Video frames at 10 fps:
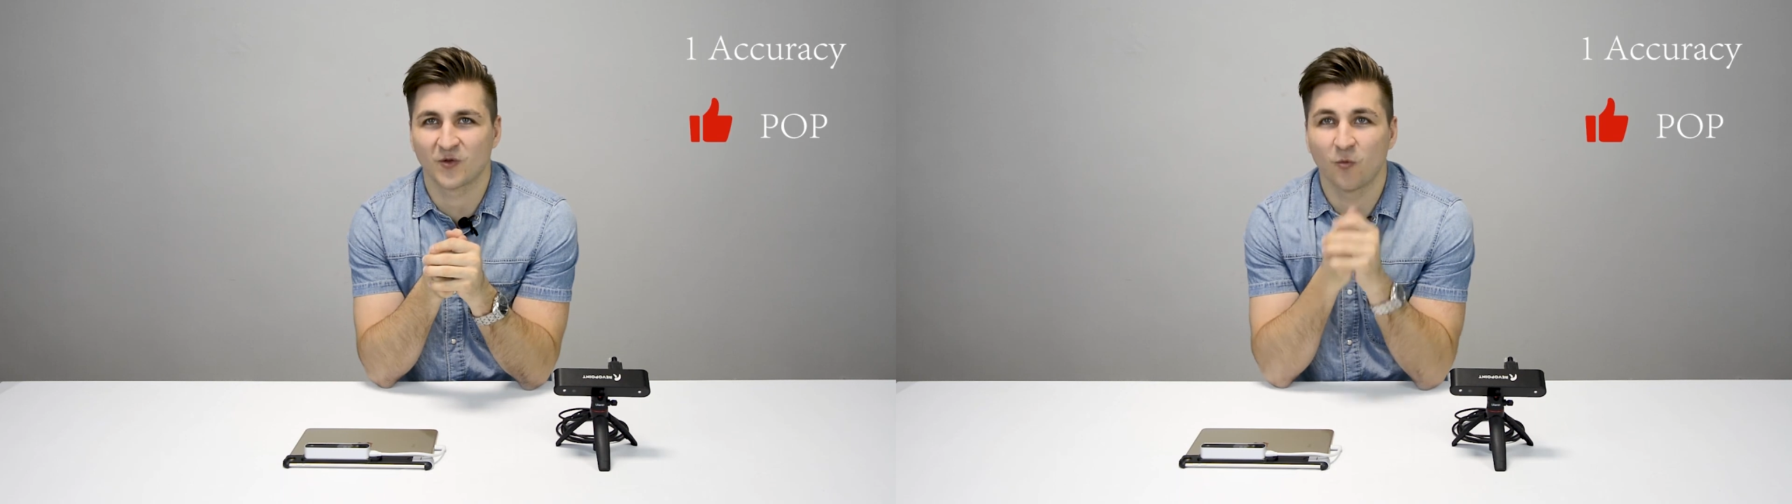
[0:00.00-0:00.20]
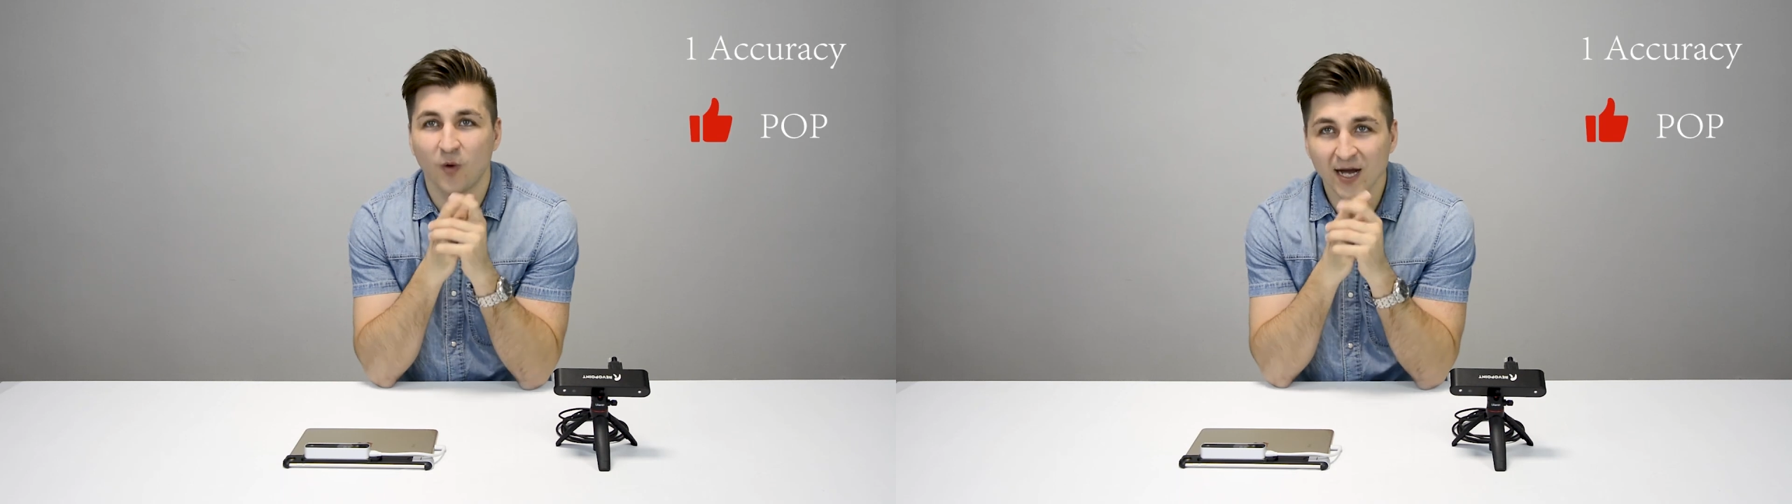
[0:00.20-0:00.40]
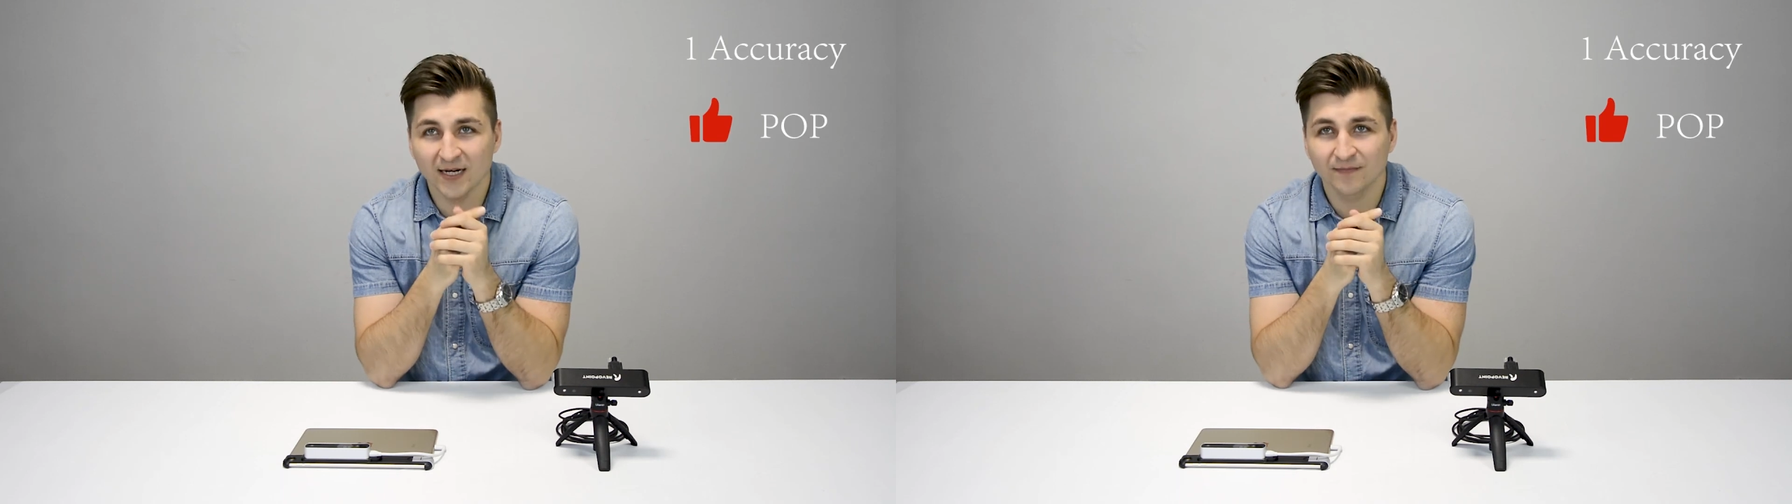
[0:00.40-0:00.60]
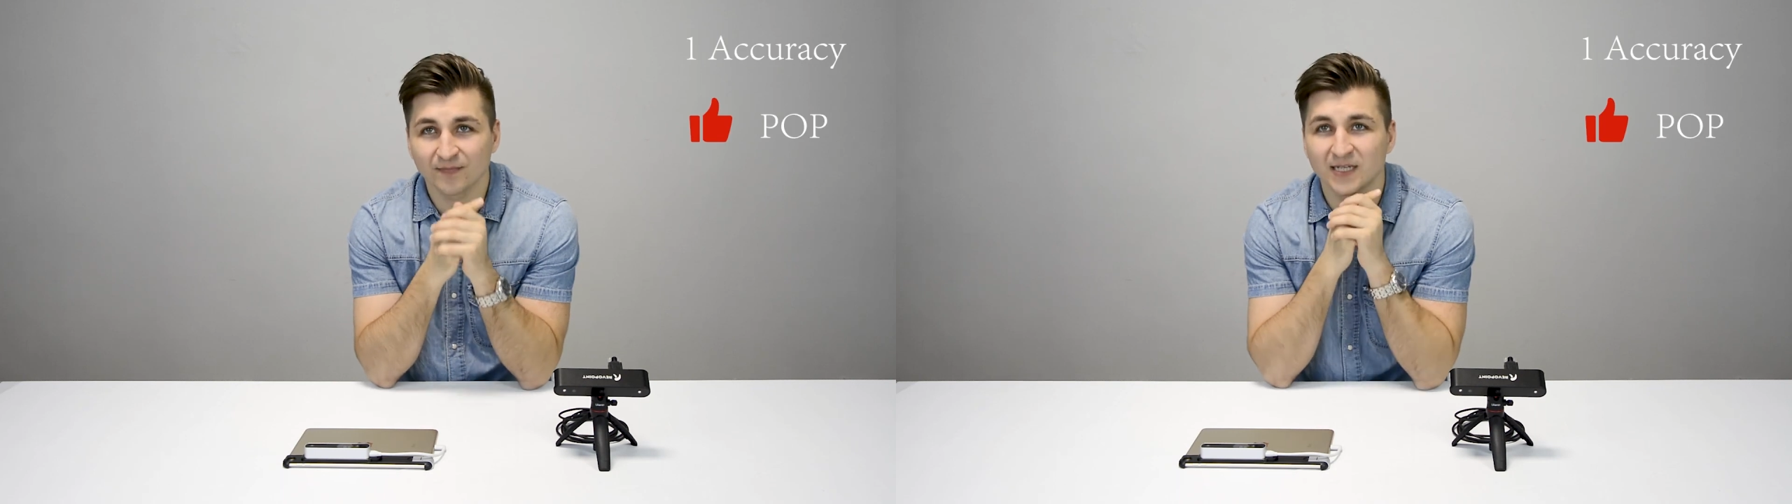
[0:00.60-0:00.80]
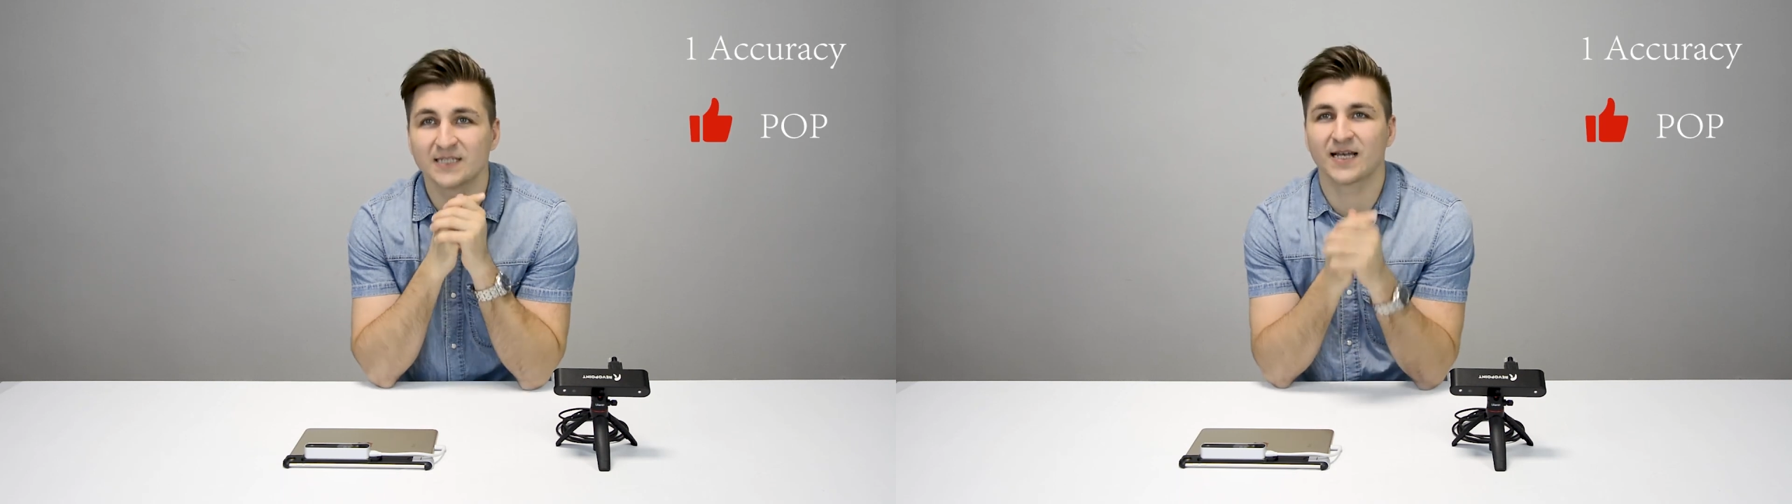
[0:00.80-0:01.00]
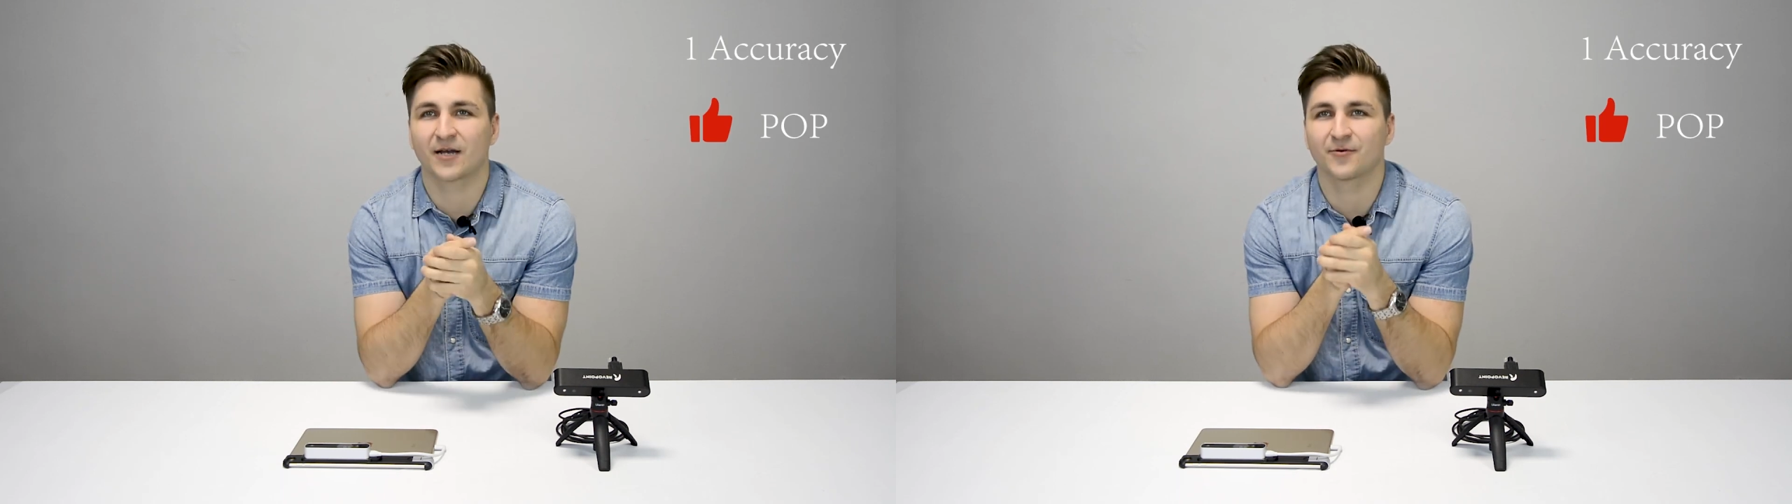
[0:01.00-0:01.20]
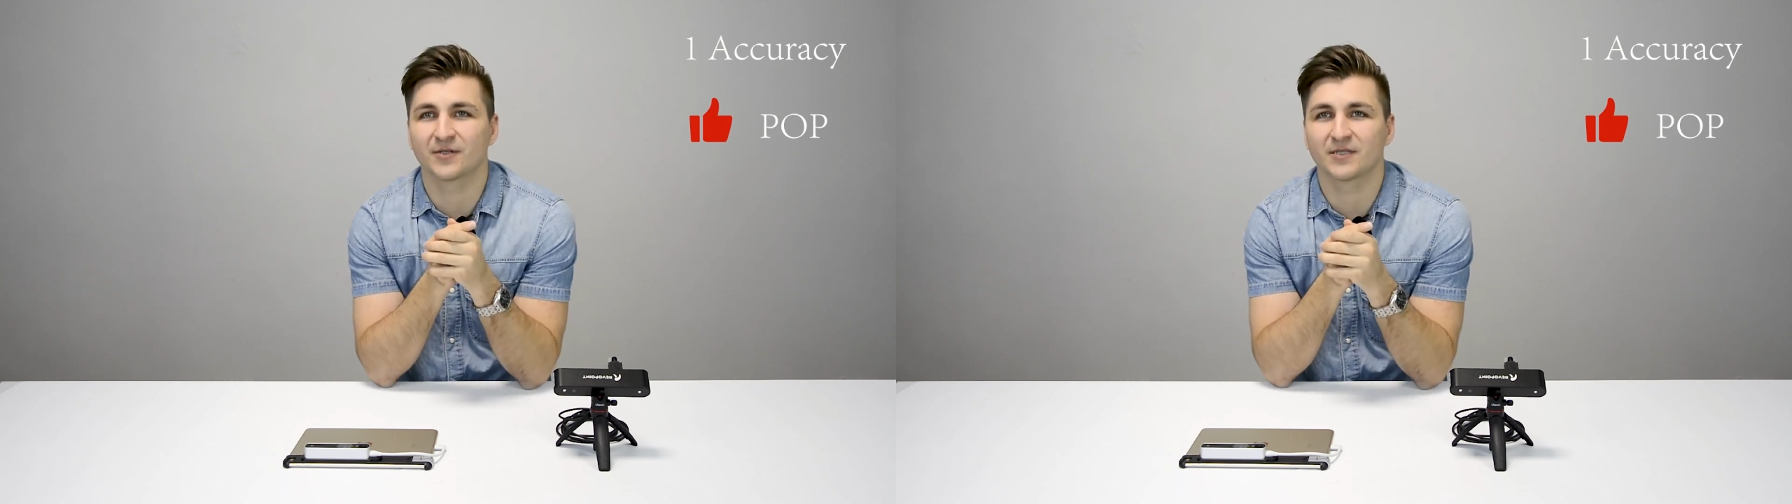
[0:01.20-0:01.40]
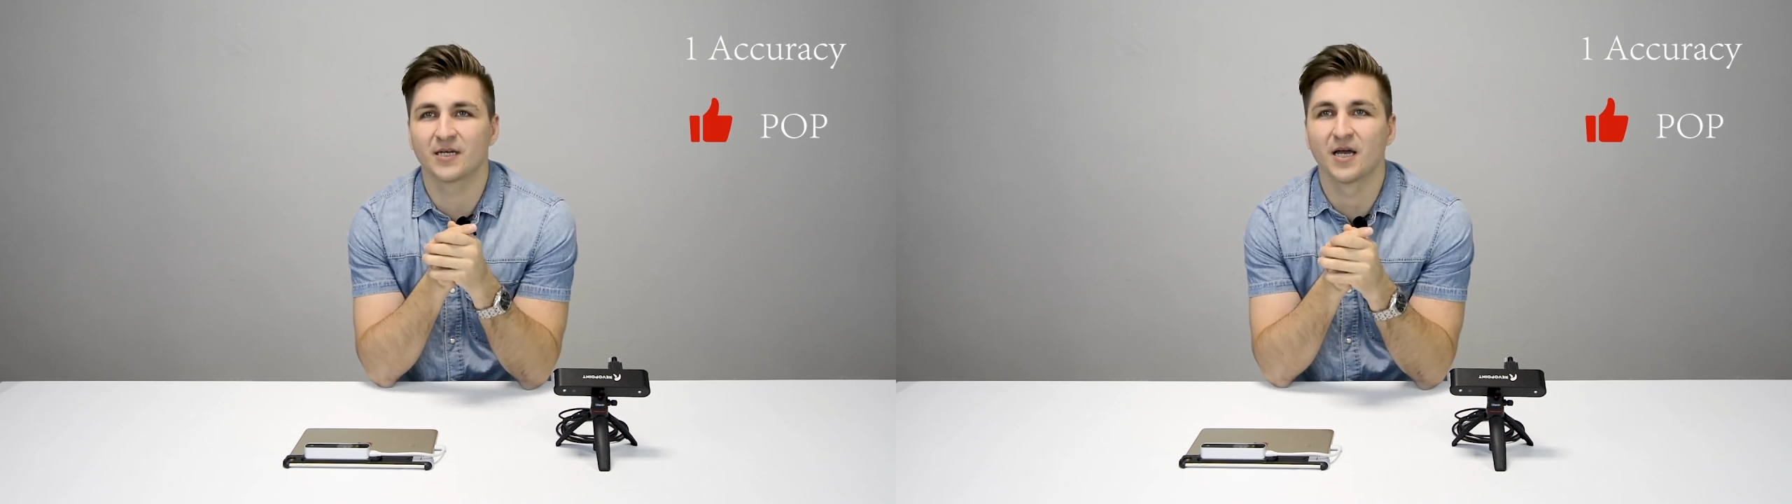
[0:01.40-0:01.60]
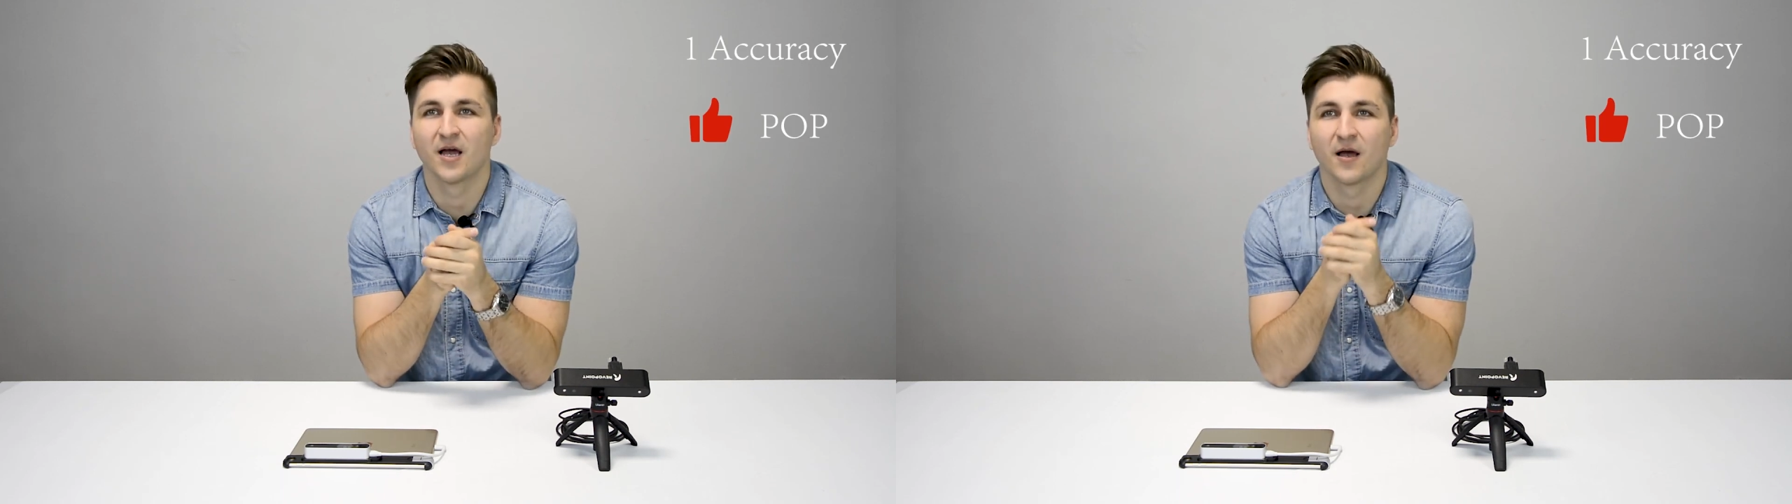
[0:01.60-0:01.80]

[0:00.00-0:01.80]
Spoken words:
One is accuracy.